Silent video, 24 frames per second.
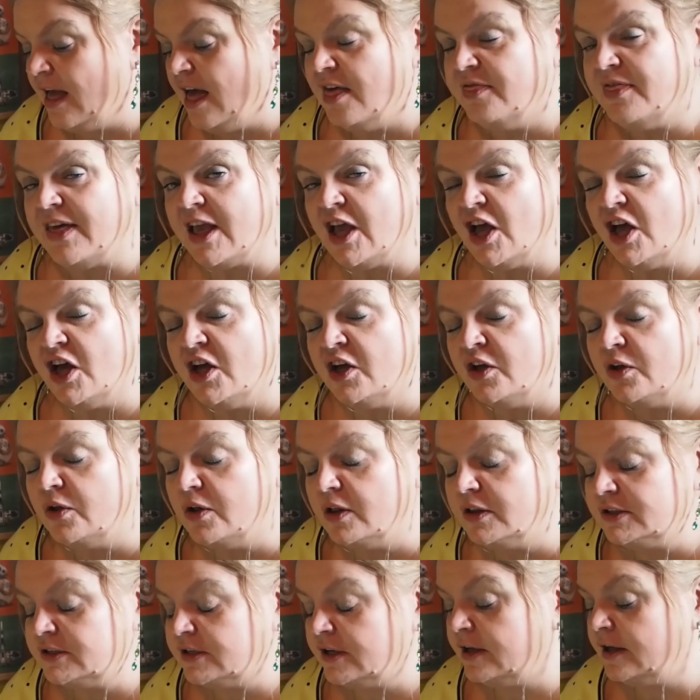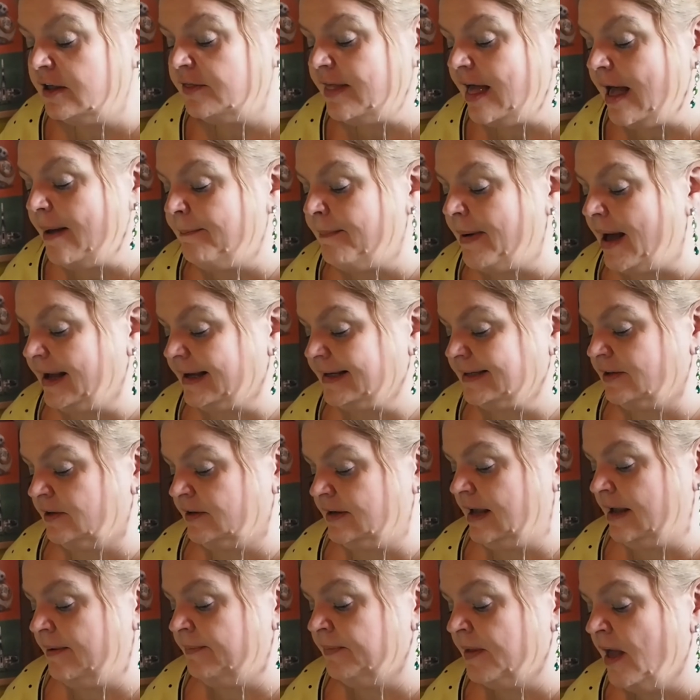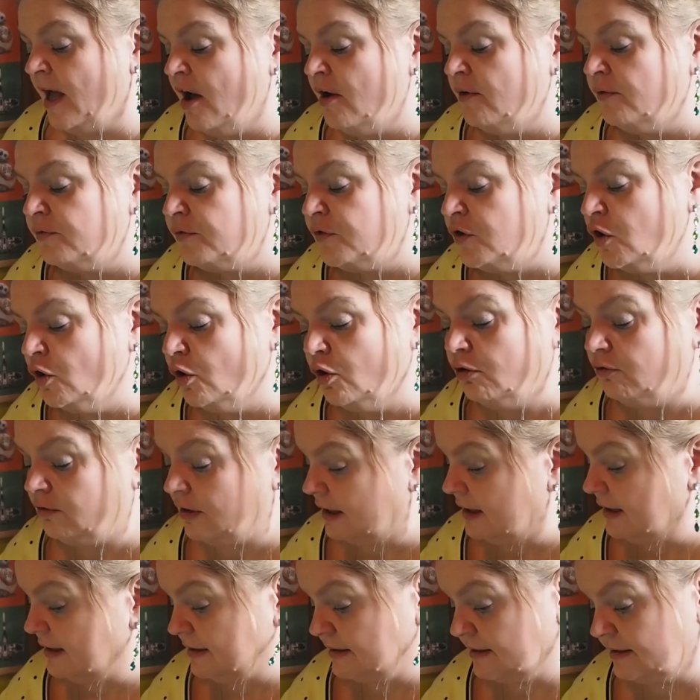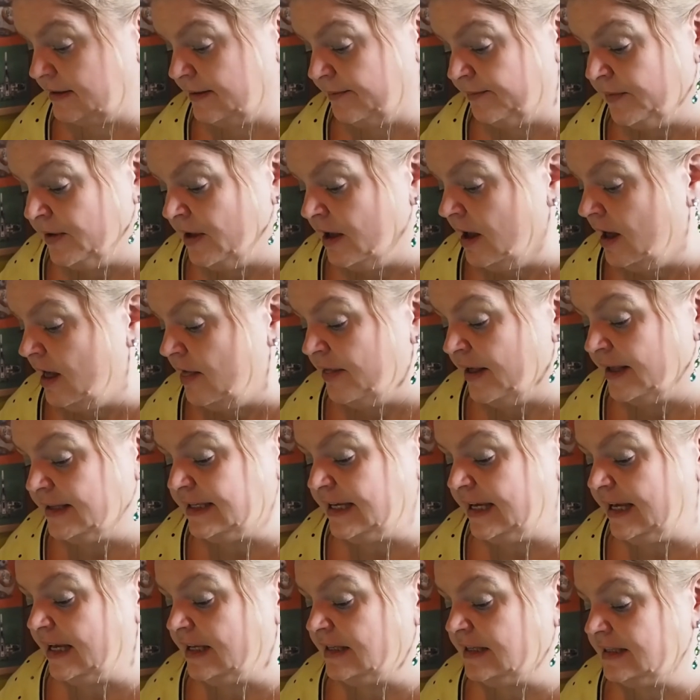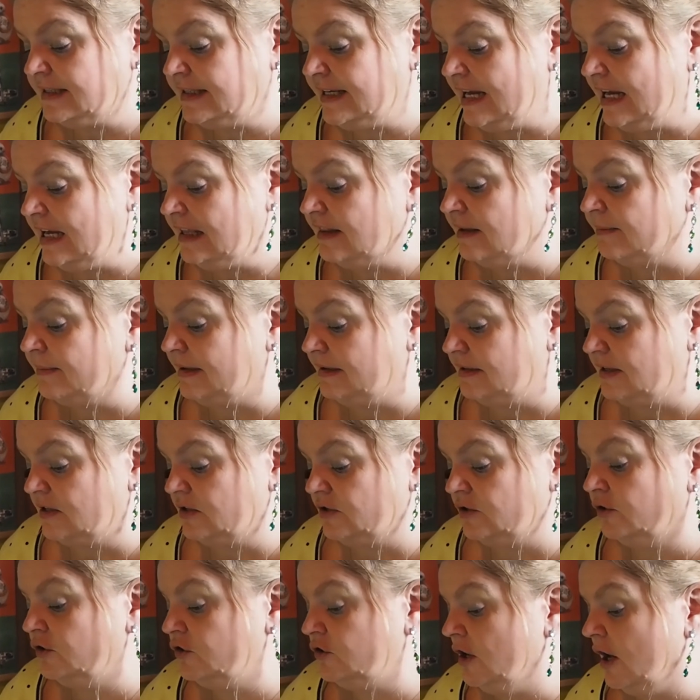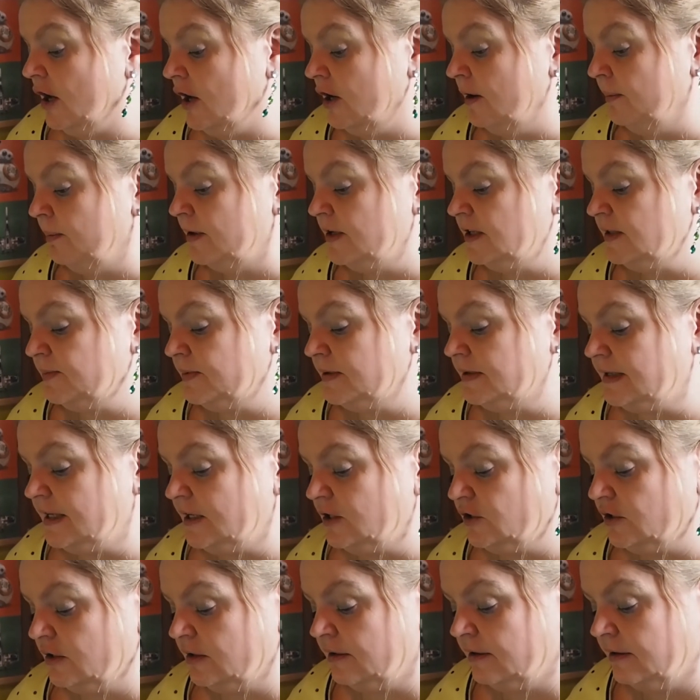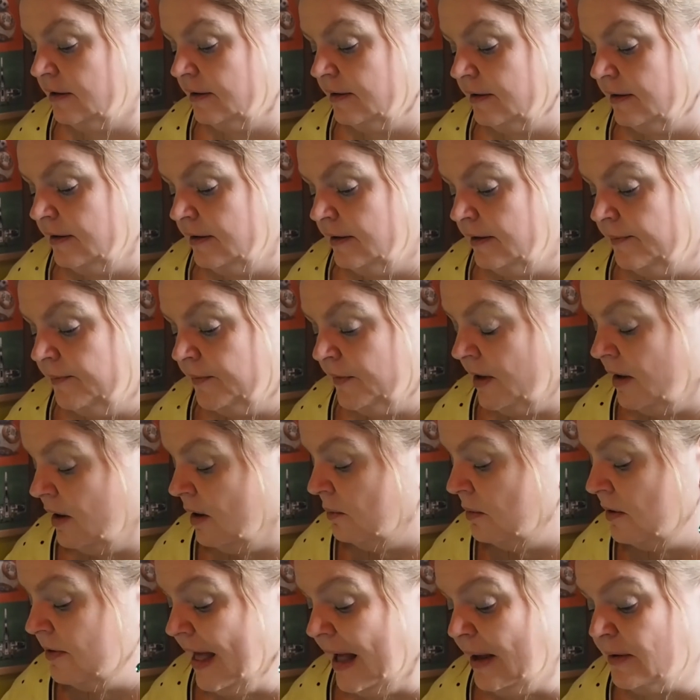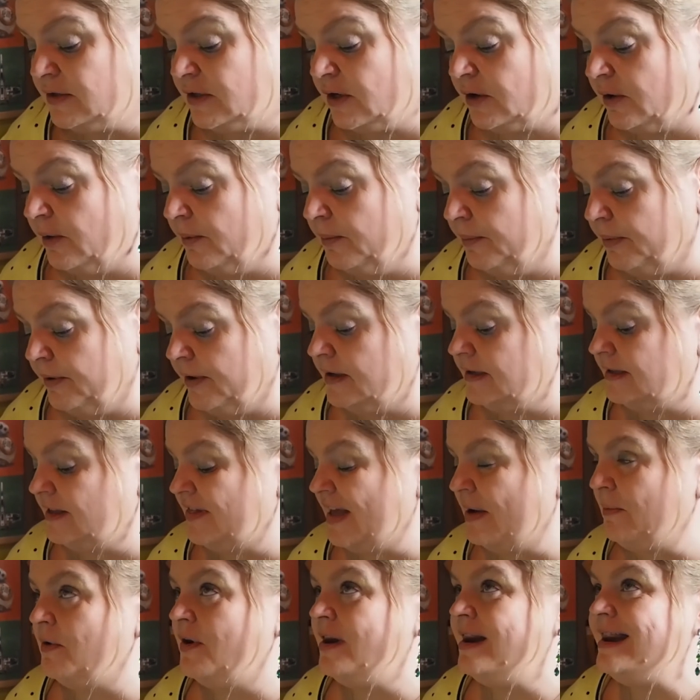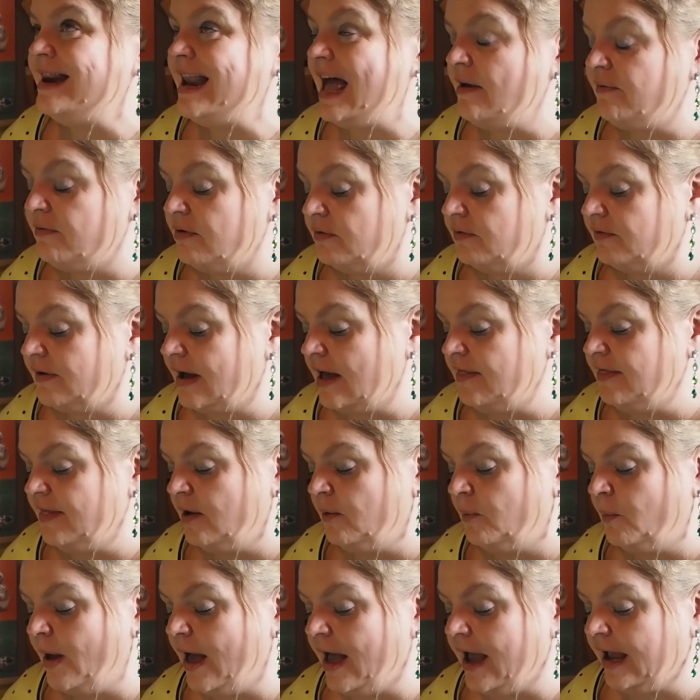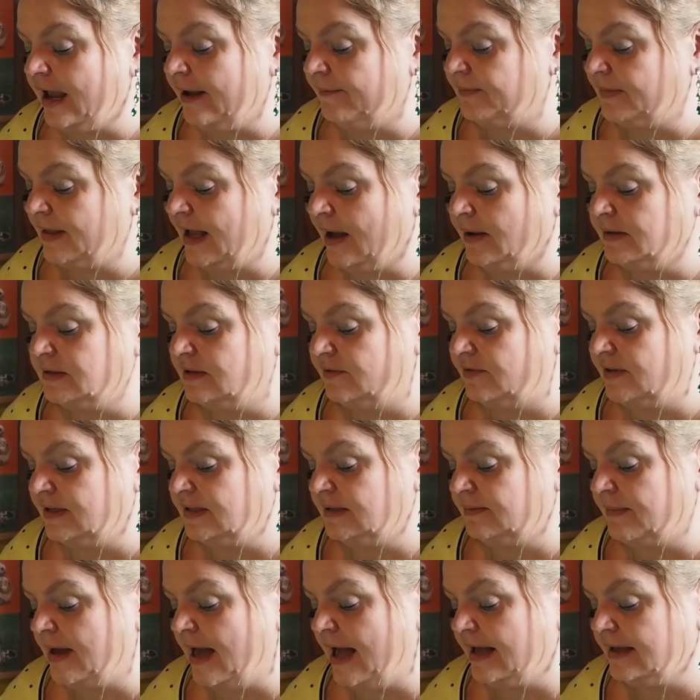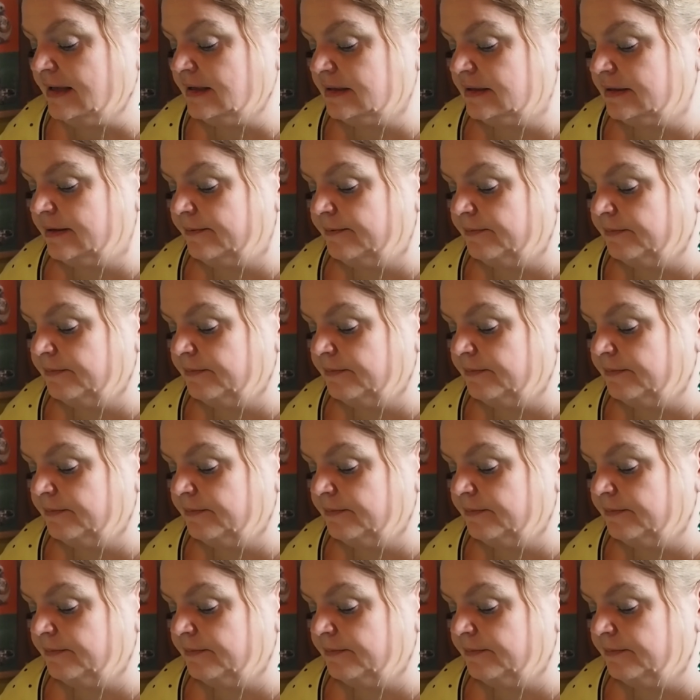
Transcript: They all turned their backs on him, furious that he had steered them into such a hopeless position. Without a compass, they would never find their way out of this mess.